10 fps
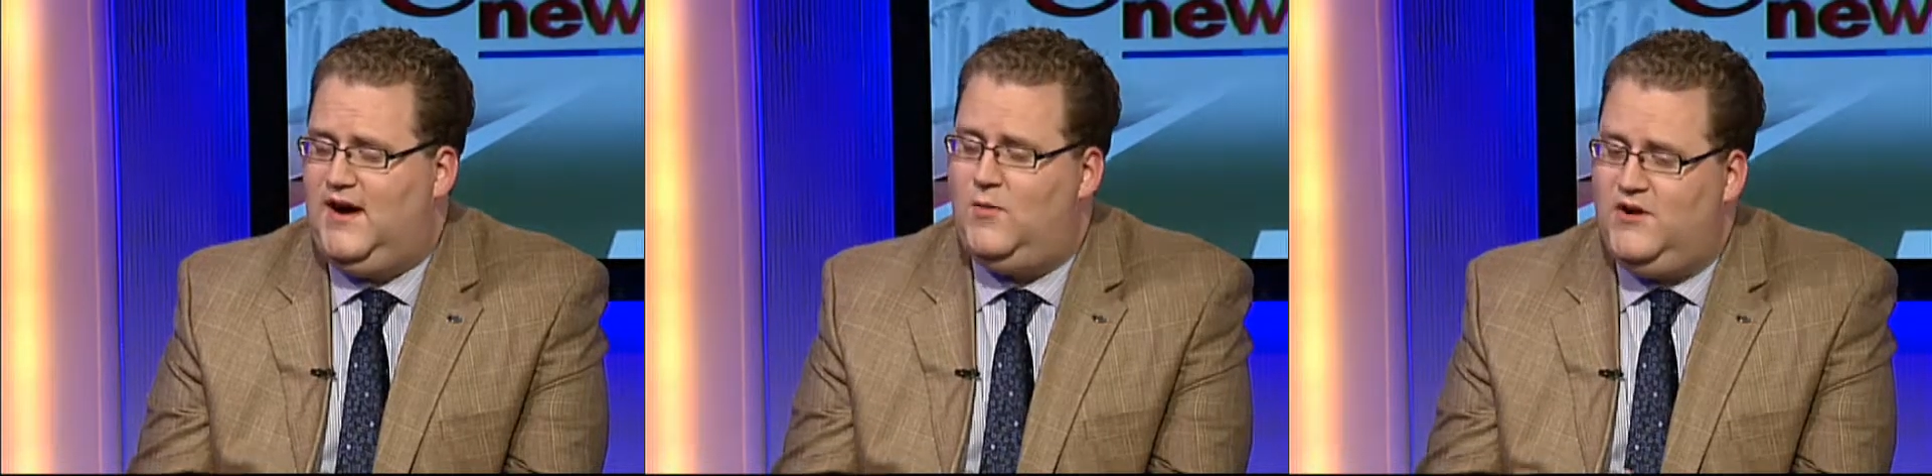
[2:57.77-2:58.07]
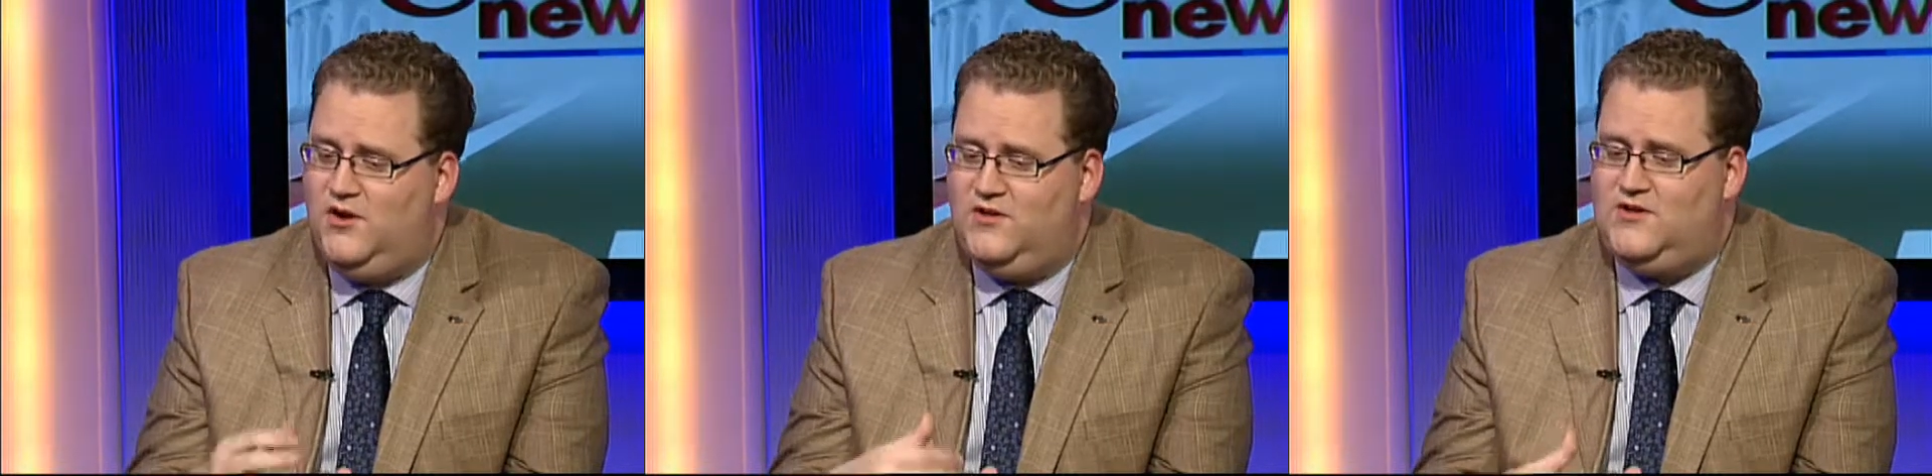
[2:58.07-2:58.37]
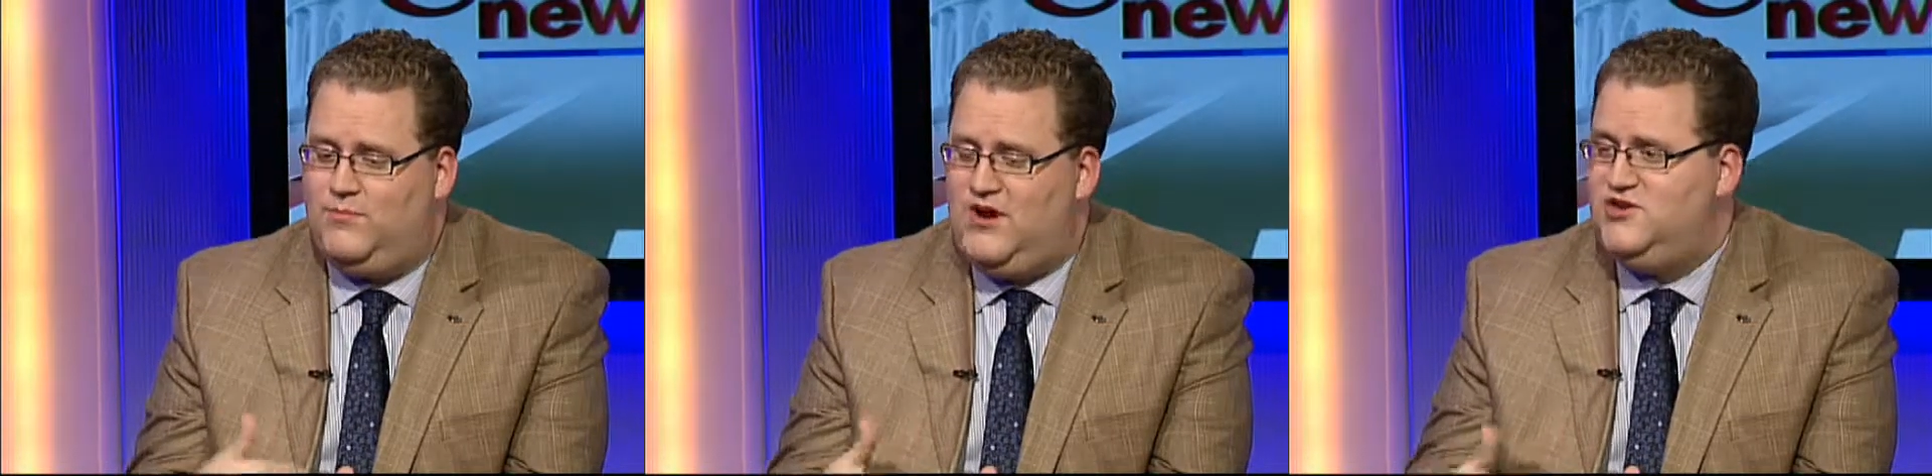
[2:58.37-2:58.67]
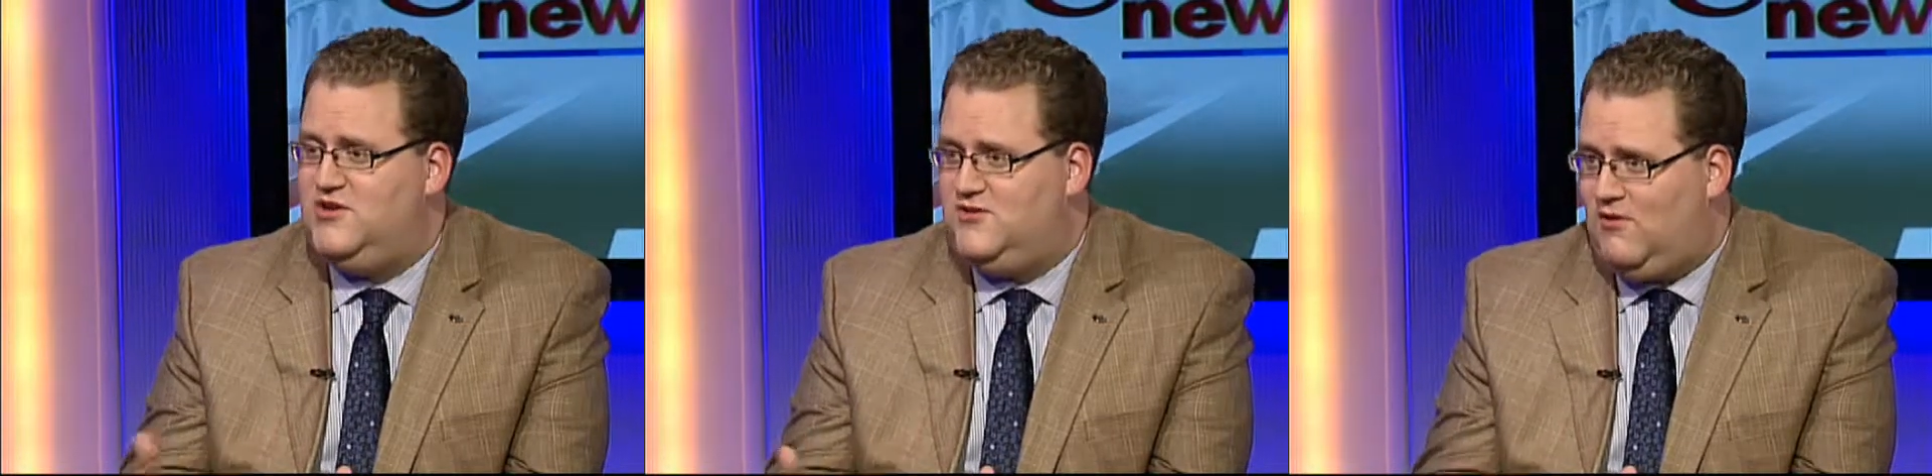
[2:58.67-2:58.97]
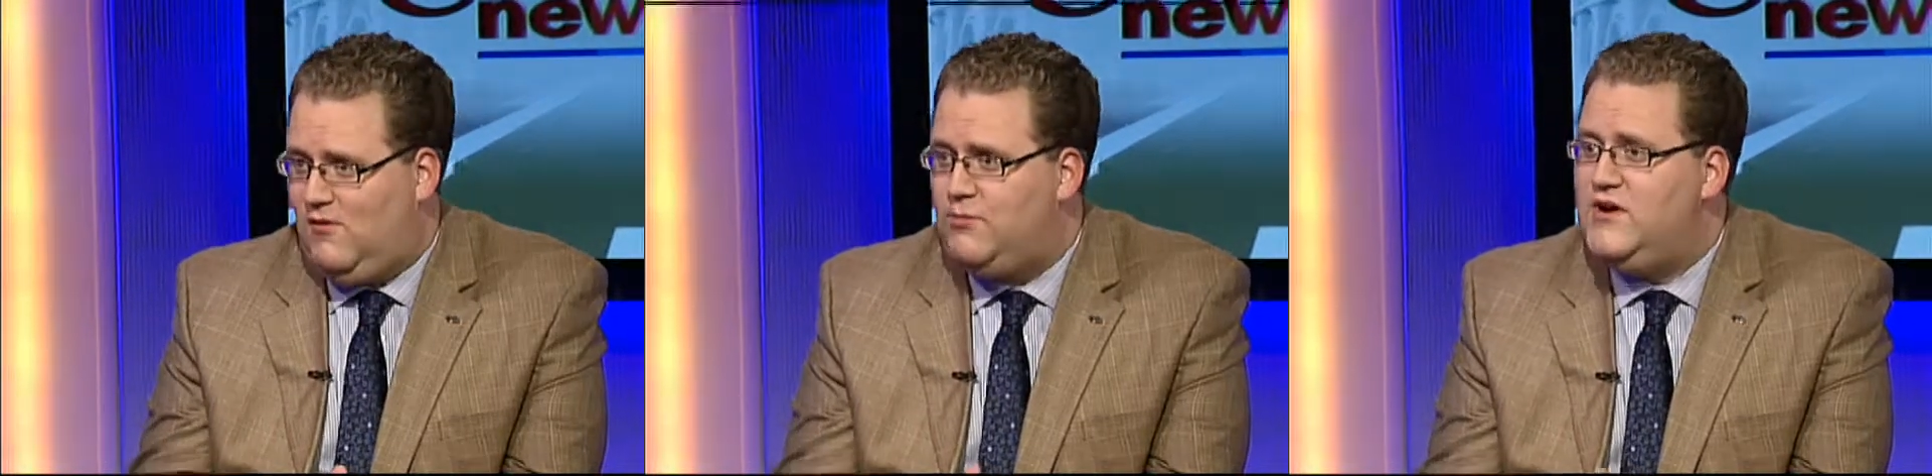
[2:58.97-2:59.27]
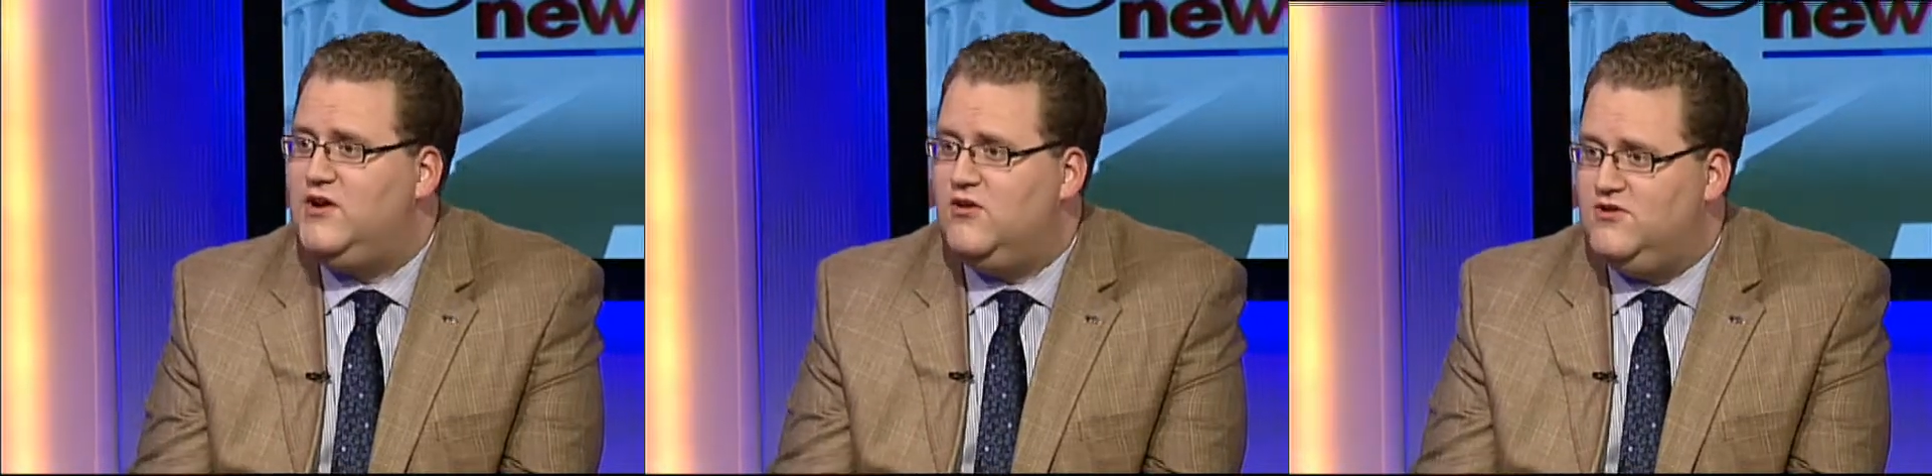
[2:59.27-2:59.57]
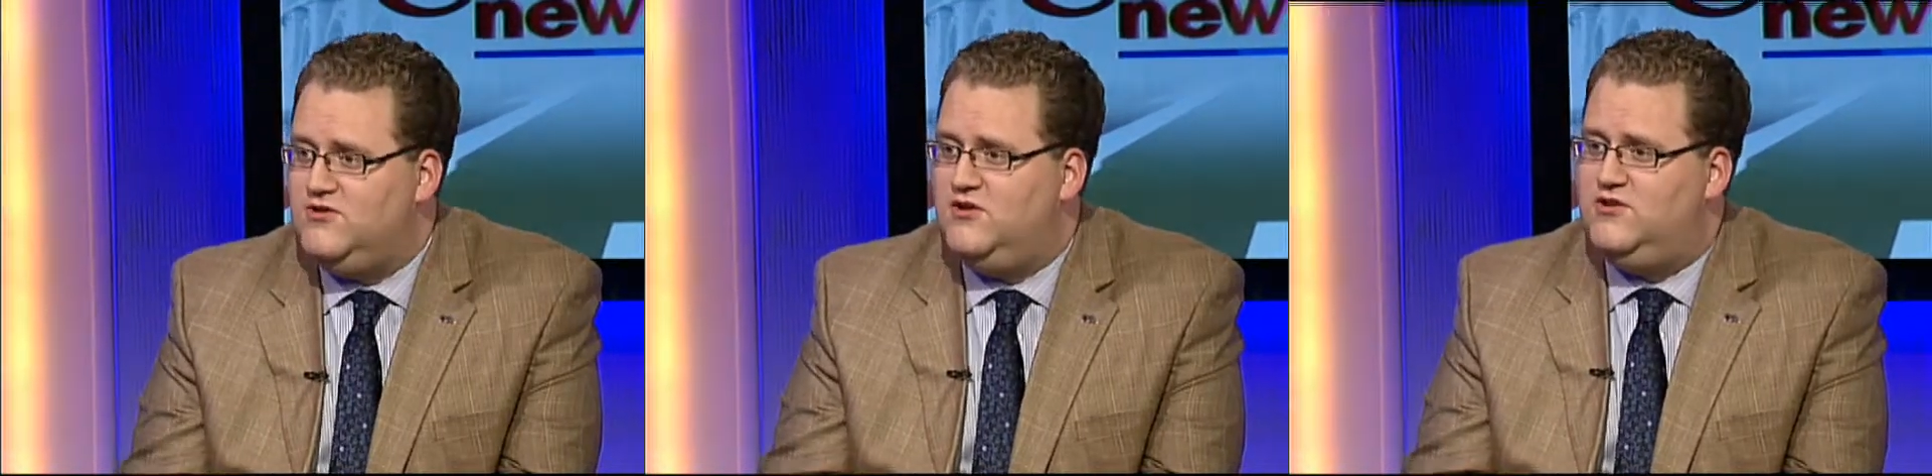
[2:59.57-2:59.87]
We know that depression is sort of a
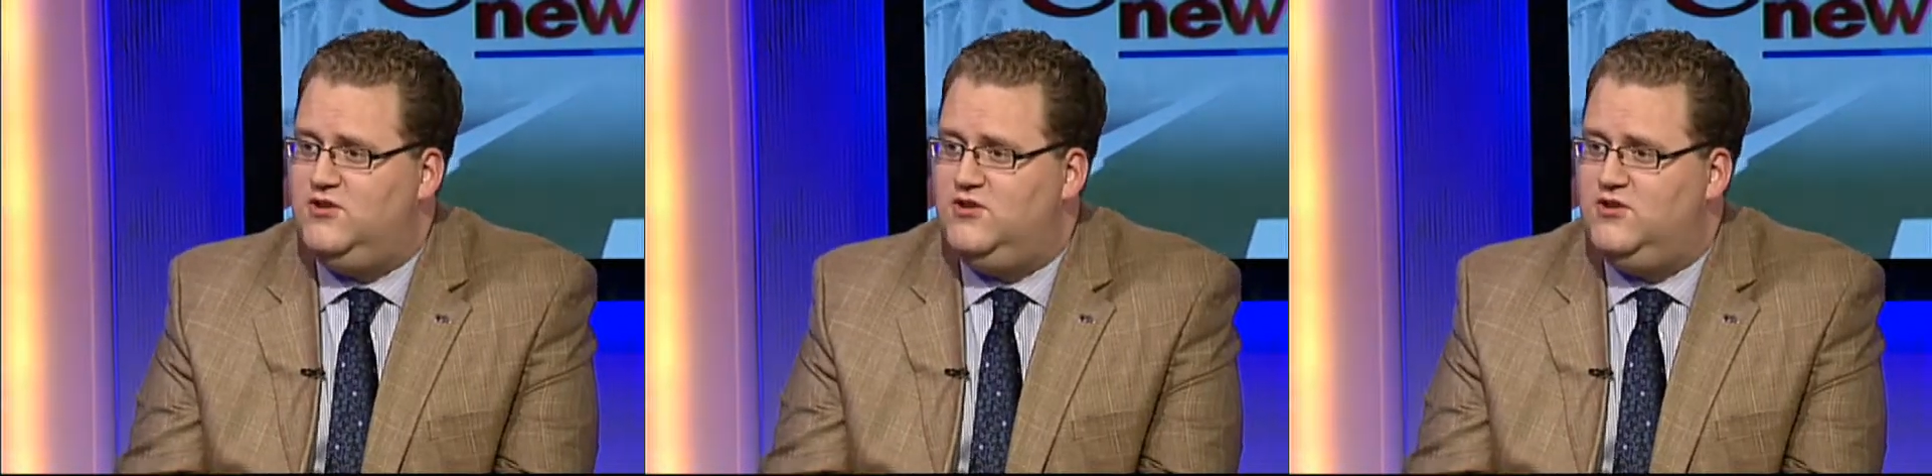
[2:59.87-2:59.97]
precursor